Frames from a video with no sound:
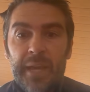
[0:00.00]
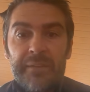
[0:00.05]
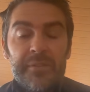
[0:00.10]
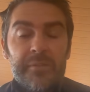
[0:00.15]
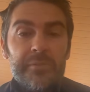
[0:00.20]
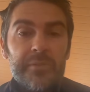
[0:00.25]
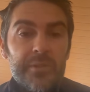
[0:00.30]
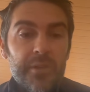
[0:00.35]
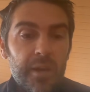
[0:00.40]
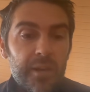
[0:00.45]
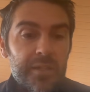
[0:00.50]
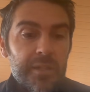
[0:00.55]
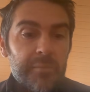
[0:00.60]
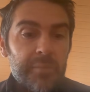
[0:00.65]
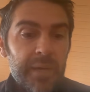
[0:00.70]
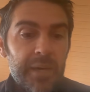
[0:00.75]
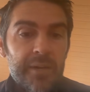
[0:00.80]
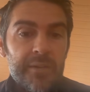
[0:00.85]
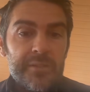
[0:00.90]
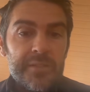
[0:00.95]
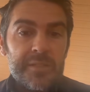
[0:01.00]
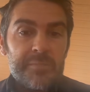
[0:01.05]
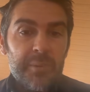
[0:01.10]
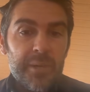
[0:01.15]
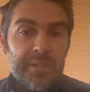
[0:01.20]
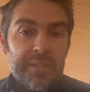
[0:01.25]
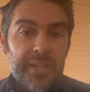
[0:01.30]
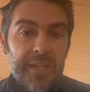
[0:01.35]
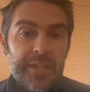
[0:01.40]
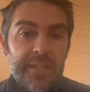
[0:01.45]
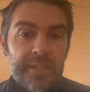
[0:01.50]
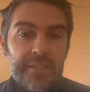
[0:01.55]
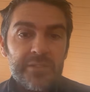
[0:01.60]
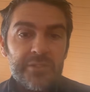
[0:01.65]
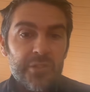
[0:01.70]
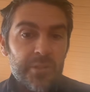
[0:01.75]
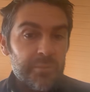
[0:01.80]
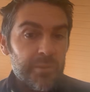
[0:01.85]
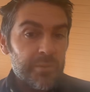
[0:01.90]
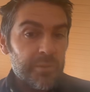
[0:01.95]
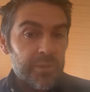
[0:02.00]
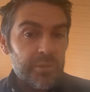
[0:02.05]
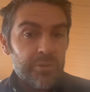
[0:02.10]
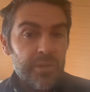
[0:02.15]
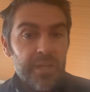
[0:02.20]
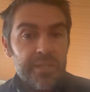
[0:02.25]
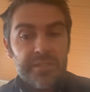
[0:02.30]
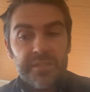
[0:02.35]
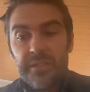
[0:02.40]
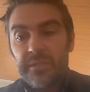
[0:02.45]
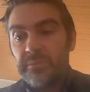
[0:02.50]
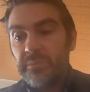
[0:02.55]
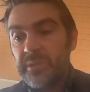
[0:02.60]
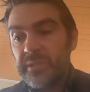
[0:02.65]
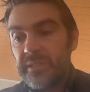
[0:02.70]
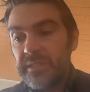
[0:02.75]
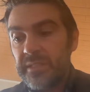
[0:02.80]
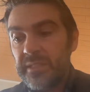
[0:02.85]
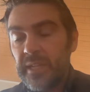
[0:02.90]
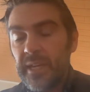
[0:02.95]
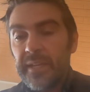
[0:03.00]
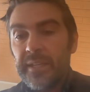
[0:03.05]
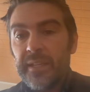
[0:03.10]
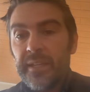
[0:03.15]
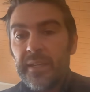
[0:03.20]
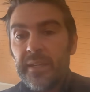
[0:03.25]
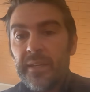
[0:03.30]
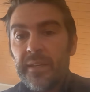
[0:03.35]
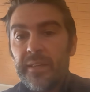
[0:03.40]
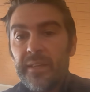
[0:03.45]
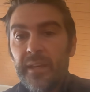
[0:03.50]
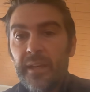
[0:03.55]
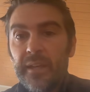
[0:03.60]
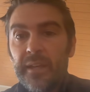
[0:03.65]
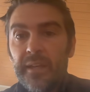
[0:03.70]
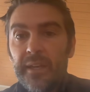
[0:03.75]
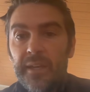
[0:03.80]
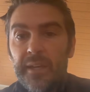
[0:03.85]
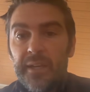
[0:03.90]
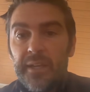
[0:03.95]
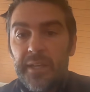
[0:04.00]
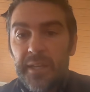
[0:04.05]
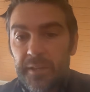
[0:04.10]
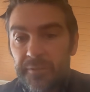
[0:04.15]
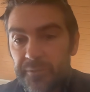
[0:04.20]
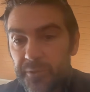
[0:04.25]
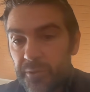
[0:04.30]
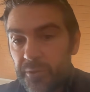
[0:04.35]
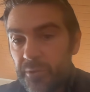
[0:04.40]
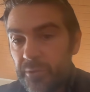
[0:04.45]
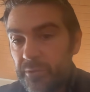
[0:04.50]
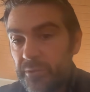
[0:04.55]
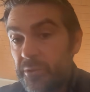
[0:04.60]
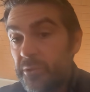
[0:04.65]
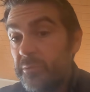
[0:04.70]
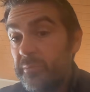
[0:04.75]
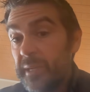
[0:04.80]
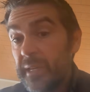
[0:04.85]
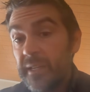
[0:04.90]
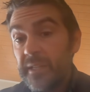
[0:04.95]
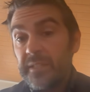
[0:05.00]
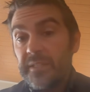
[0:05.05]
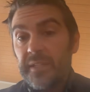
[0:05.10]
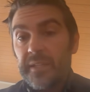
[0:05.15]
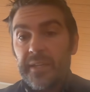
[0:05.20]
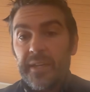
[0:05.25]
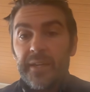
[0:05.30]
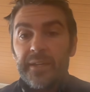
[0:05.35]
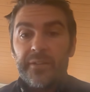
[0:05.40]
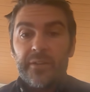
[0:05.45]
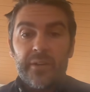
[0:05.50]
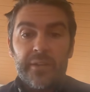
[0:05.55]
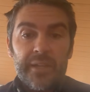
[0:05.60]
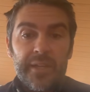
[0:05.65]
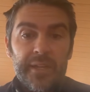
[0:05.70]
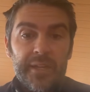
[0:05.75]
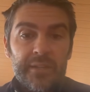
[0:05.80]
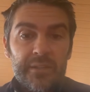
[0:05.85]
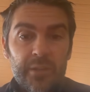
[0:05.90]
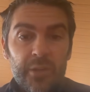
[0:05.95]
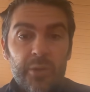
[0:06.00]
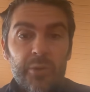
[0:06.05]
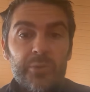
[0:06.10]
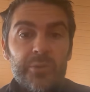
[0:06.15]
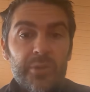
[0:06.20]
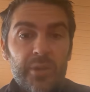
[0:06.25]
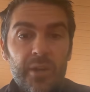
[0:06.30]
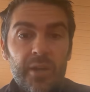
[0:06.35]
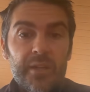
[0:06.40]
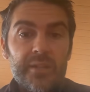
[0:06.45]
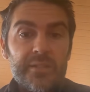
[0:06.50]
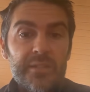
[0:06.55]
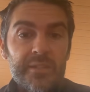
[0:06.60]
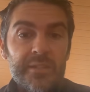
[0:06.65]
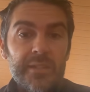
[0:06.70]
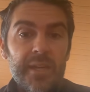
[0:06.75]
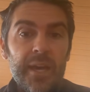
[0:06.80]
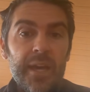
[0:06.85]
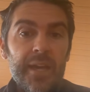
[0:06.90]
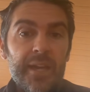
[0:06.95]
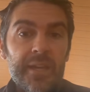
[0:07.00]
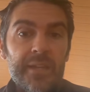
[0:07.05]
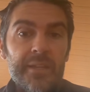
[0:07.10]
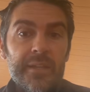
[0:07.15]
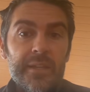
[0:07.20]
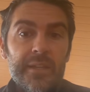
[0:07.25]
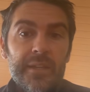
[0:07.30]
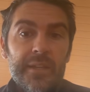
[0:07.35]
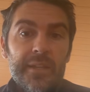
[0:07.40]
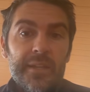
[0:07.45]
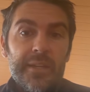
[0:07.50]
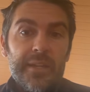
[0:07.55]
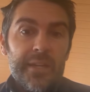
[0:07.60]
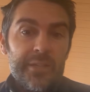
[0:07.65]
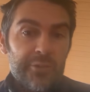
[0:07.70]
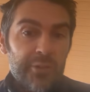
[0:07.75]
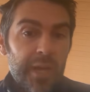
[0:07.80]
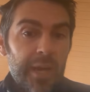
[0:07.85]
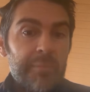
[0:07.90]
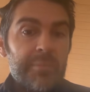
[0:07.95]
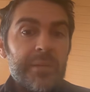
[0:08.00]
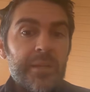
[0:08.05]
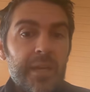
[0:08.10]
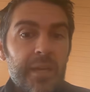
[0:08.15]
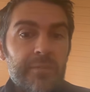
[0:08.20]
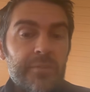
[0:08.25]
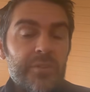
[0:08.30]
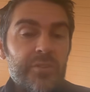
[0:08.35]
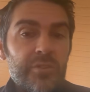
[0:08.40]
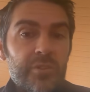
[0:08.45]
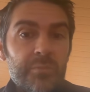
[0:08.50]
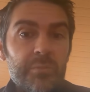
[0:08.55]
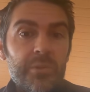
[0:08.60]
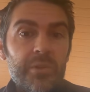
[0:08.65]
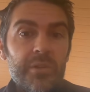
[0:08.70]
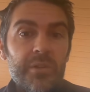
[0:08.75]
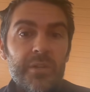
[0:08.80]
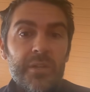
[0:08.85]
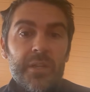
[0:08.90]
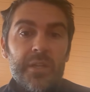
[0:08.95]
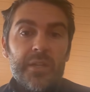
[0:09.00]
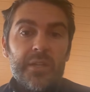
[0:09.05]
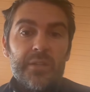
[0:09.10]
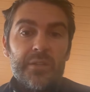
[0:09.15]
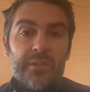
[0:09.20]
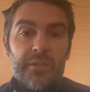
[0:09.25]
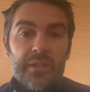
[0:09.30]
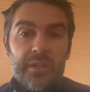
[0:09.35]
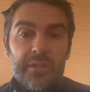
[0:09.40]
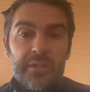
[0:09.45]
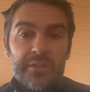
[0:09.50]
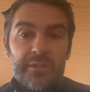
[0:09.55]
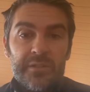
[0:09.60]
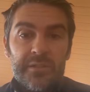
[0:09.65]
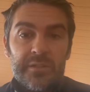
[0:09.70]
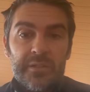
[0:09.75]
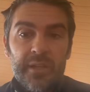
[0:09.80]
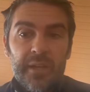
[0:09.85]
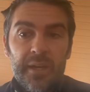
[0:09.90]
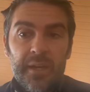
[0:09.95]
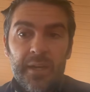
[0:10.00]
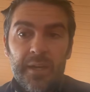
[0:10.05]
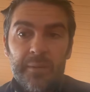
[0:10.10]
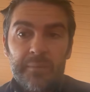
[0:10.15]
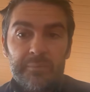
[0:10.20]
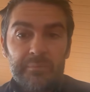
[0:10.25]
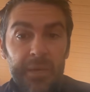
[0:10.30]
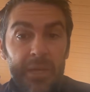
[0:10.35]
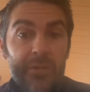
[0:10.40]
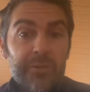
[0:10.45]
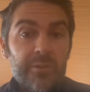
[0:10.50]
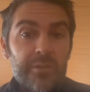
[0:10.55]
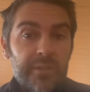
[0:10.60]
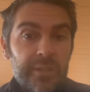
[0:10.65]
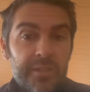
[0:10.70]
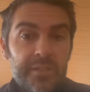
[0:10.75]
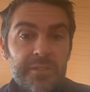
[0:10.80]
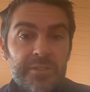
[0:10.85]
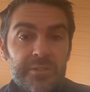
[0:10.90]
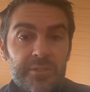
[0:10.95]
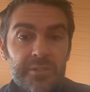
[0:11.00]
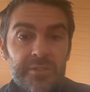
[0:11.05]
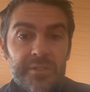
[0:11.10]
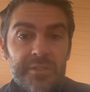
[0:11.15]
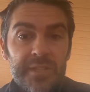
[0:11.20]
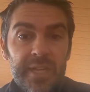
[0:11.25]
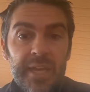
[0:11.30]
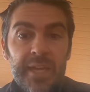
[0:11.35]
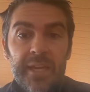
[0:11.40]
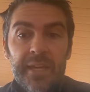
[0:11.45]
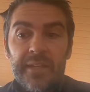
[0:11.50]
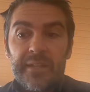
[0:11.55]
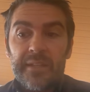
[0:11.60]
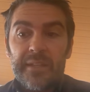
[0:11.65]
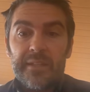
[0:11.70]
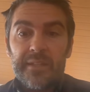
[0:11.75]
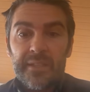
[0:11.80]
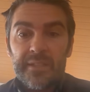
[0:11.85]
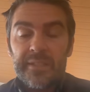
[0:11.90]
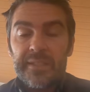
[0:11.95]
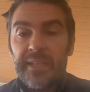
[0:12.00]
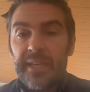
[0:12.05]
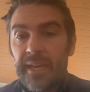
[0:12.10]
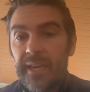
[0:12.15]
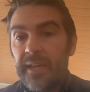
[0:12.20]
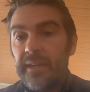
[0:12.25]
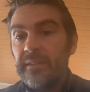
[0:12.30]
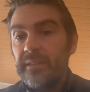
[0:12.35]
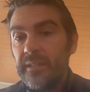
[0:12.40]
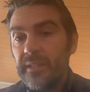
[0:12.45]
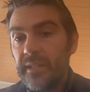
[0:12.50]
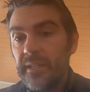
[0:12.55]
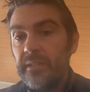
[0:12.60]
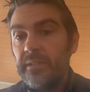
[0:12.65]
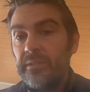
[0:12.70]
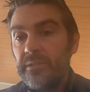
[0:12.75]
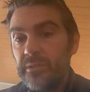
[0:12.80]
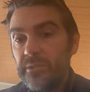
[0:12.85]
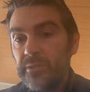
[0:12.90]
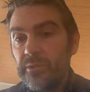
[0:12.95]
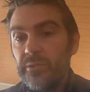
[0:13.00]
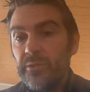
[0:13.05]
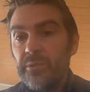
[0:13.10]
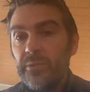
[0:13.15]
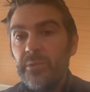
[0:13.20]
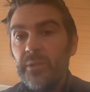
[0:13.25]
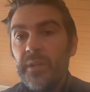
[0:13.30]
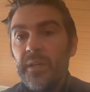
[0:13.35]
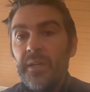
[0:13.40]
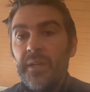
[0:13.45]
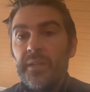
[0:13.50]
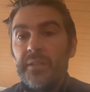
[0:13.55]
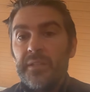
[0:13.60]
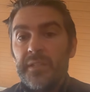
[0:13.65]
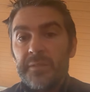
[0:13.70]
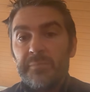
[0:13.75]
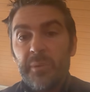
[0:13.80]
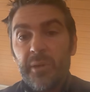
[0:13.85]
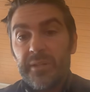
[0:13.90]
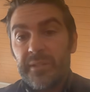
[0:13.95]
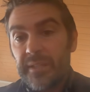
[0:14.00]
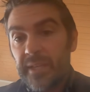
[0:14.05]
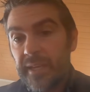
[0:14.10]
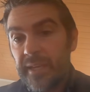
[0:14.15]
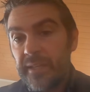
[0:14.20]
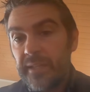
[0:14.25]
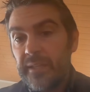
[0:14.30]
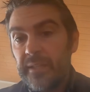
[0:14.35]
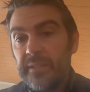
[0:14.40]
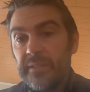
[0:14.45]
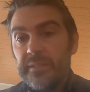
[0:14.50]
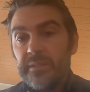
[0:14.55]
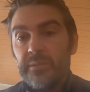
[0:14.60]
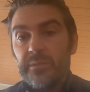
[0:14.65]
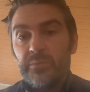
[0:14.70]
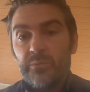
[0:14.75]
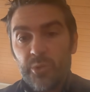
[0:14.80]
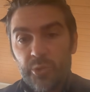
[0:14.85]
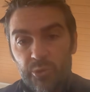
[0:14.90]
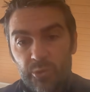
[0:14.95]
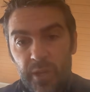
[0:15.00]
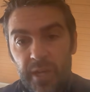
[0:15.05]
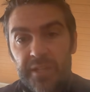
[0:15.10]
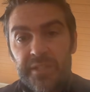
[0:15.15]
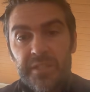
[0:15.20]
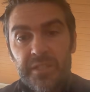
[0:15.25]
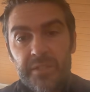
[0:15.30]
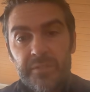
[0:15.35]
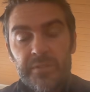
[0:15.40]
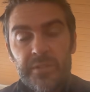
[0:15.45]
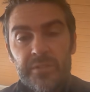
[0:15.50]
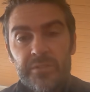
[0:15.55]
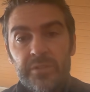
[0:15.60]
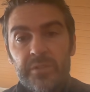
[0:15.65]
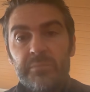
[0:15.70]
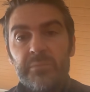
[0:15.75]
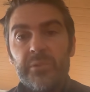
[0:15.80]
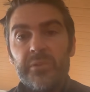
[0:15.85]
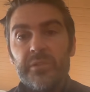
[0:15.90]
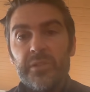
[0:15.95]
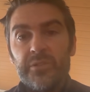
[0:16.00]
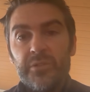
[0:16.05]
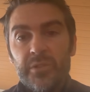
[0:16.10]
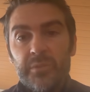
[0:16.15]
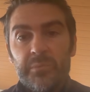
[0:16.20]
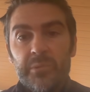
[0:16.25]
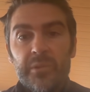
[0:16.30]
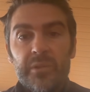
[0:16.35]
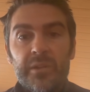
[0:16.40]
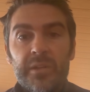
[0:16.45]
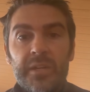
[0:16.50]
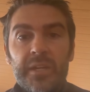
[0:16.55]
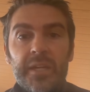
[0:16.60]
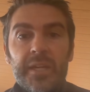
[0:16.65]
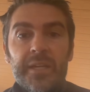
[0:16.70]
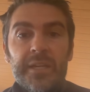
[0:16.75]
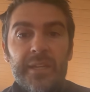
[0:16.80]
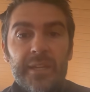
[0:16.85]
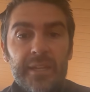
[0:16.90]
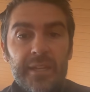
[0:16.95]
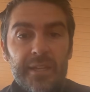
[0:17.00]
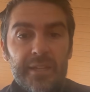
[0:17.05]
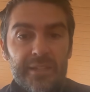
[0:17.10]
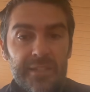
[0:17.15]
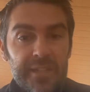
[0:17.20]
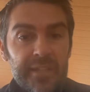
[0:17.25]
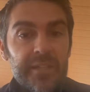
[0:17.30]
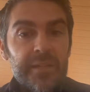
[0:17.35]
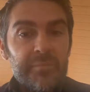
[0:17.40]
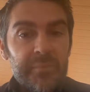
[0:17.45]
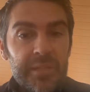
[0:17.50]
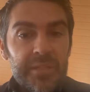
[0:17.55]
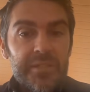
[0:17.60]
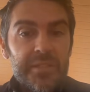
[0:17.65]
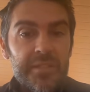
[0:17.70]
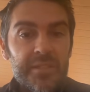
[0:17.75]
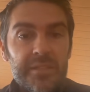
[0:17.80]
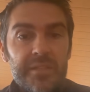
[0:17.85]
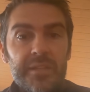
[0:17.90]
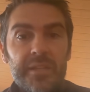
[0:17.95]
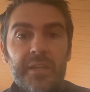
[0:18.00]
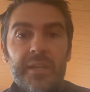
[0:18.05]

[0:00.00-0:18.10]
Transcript: even talked about spontaneous tumor regression, which is an idea that if you do manage to get on a low toxin diet and you happen to have a tumor, there's medical literature saying that this can lead to the spontaneous regression of the tumor getting decommissioned.